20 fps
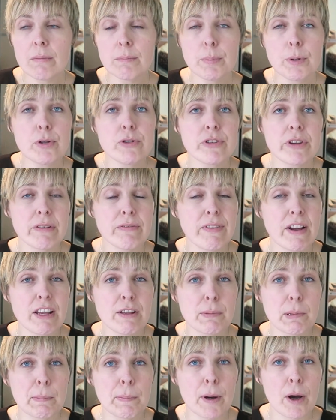boosted a
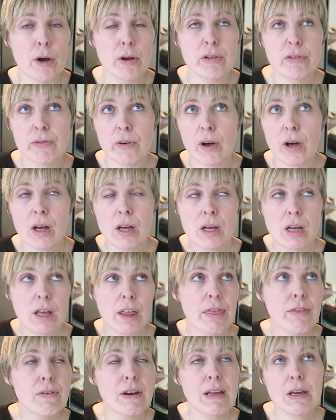Facebook post for
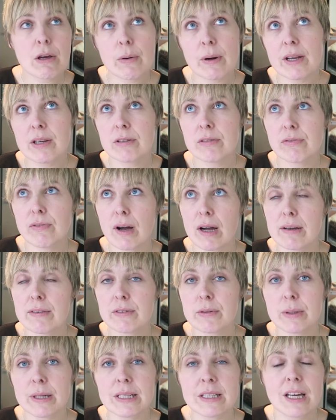£3 or
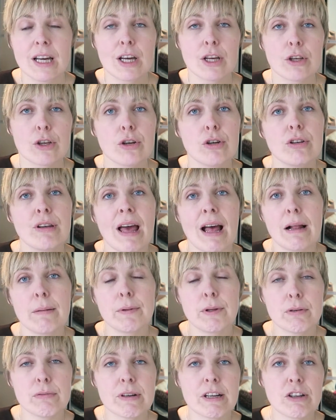£5 could
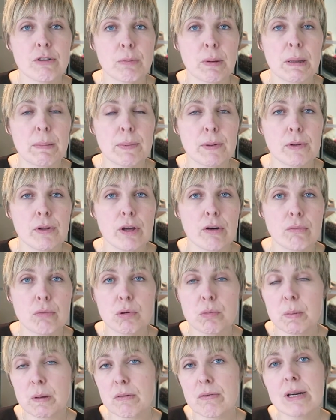help you reach people that
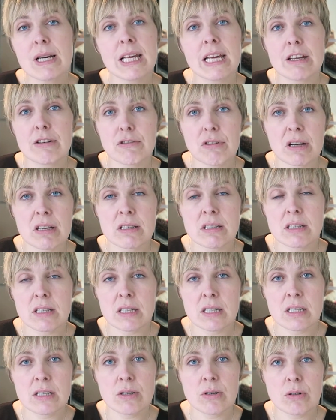would be really interested
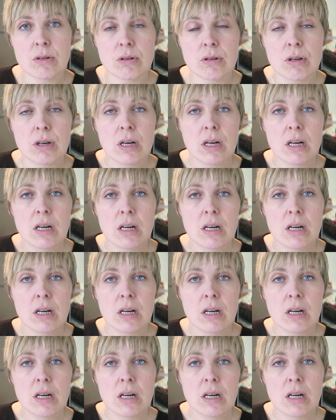in your